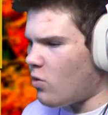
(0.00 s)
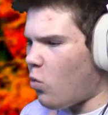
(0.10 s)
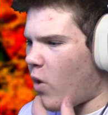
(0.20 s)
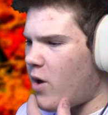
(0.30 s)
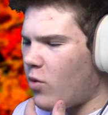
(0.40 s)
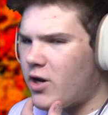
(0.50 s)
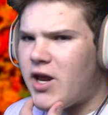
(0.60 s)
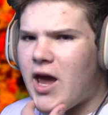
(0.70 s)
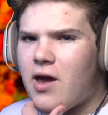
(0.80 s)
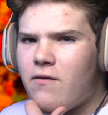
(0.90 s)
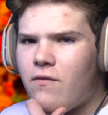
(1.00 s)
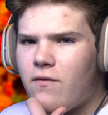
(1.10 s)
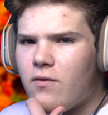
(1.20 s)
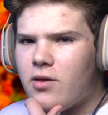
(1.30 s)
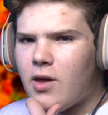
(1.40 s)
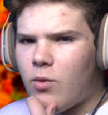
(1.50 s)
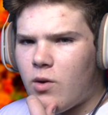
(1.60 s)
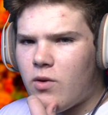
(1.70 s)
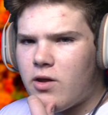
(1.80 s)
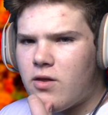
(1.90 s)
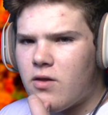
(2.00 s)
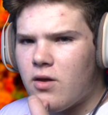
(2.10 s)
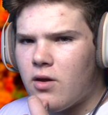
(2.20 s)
Wayward Cave? Is that what it was?